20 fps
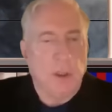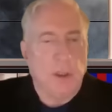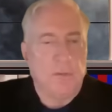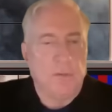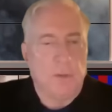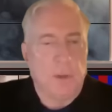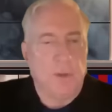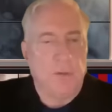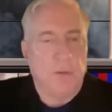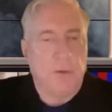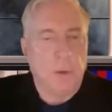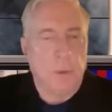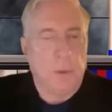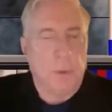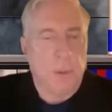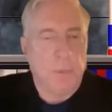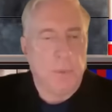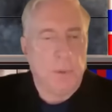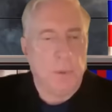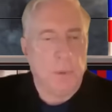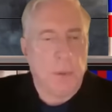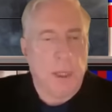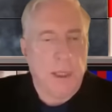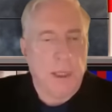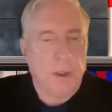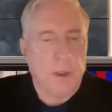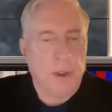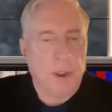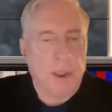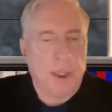Very few people
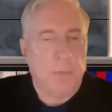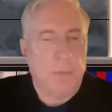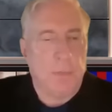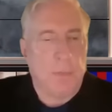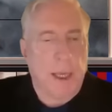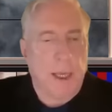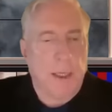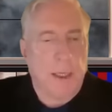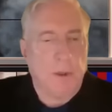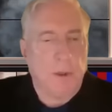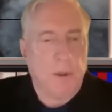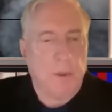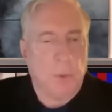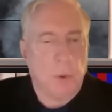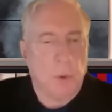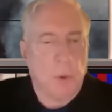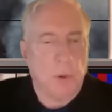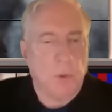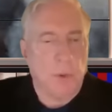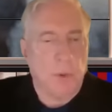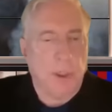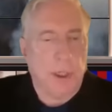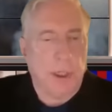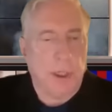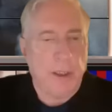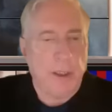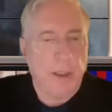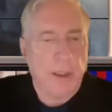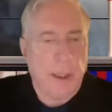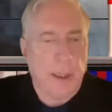managed to get back to the border with
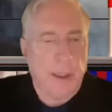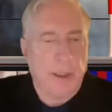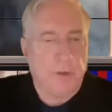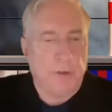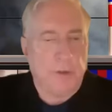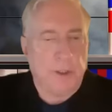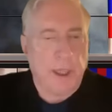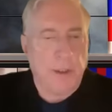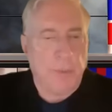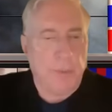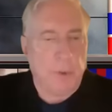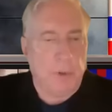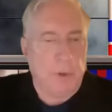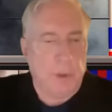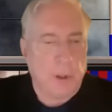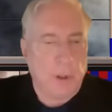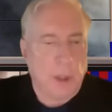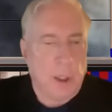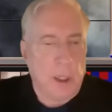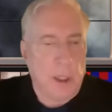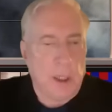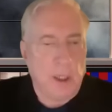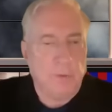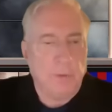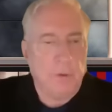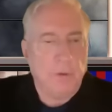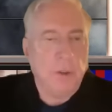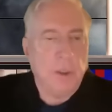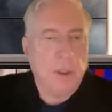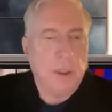England and escape with their
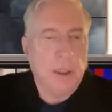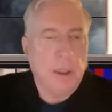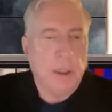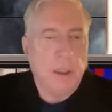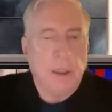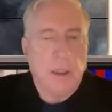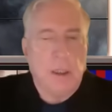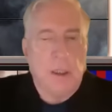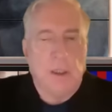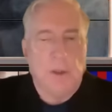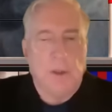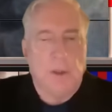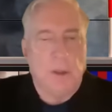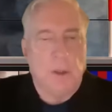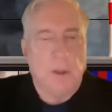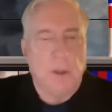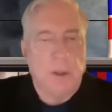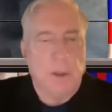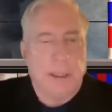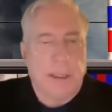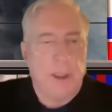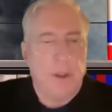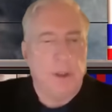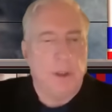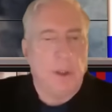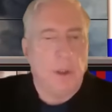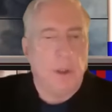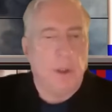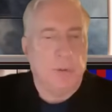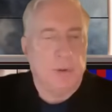lives. The
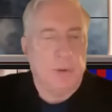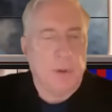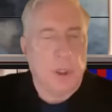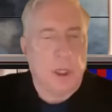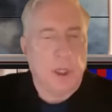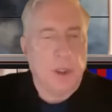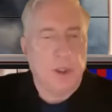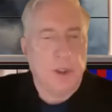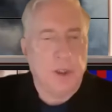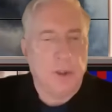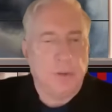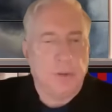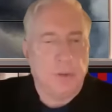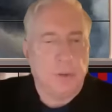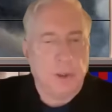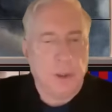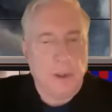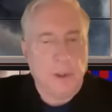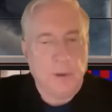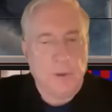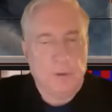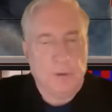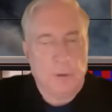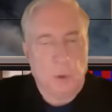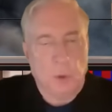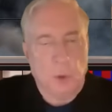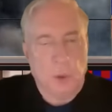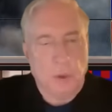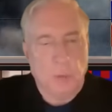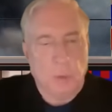hero of Scottish history, Sir
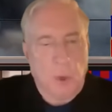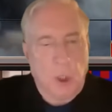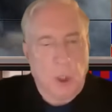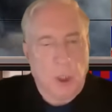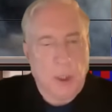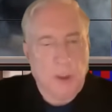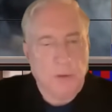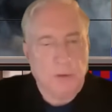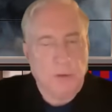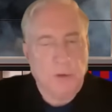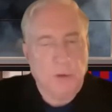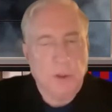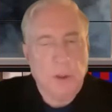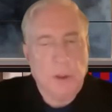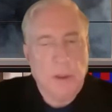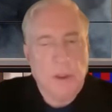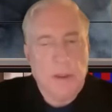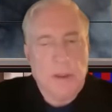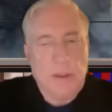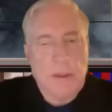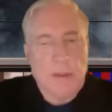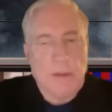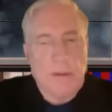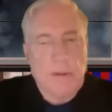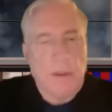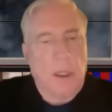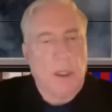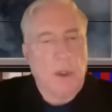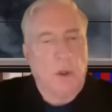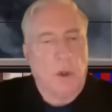William Wallace,
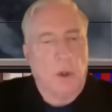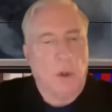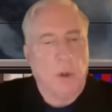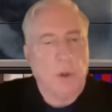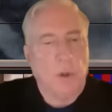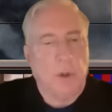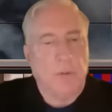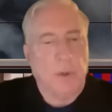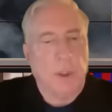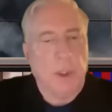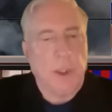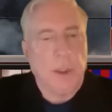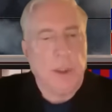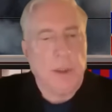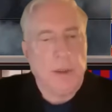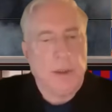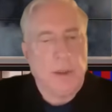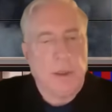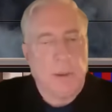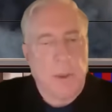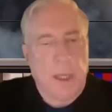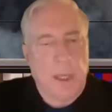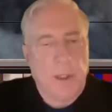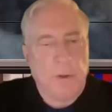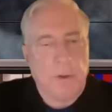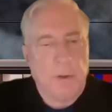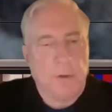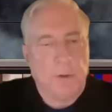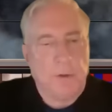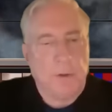got a hold of the
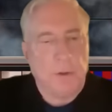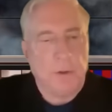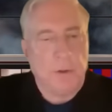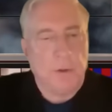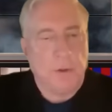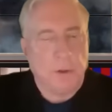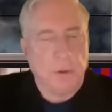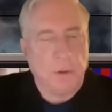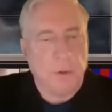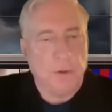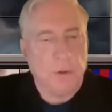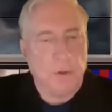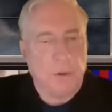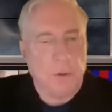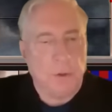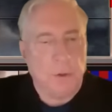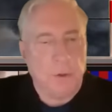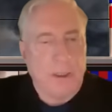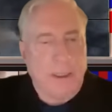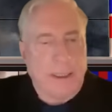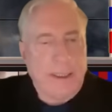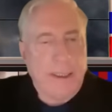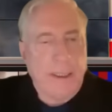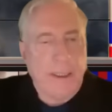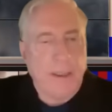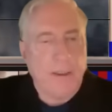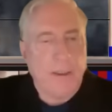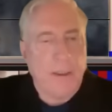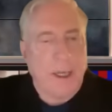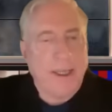commanders, the two
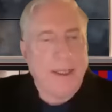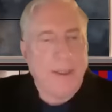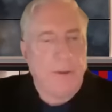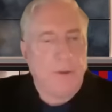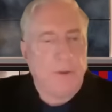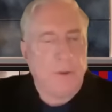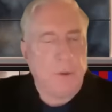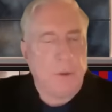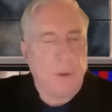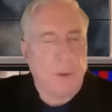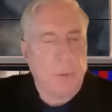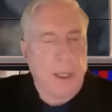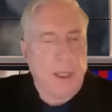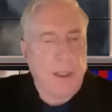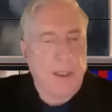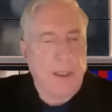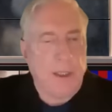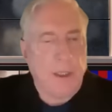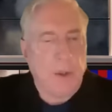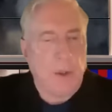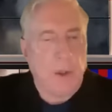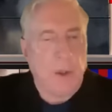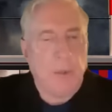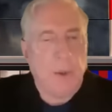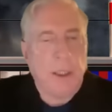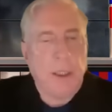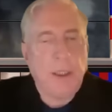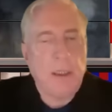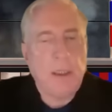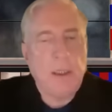leading knights who commanded the
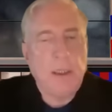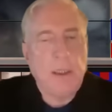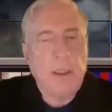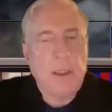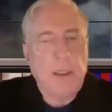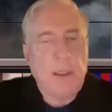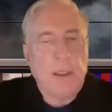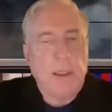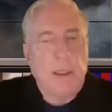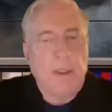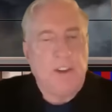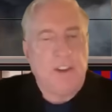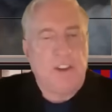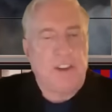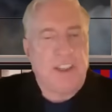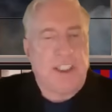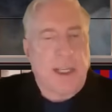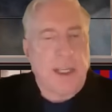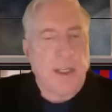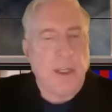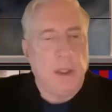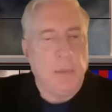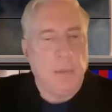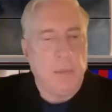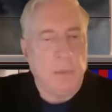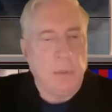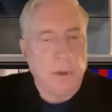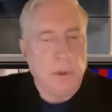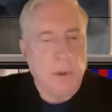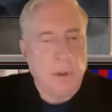army, skinned
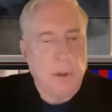them